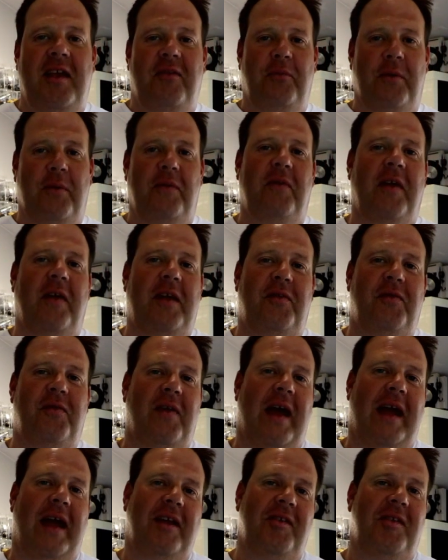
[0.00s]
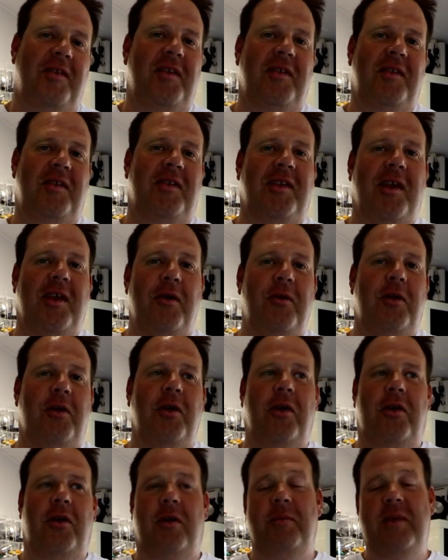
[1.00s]
If we face facts, it's so
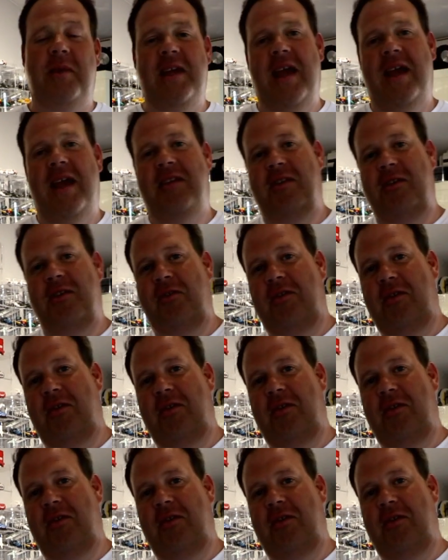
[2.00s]
good. I'm yet to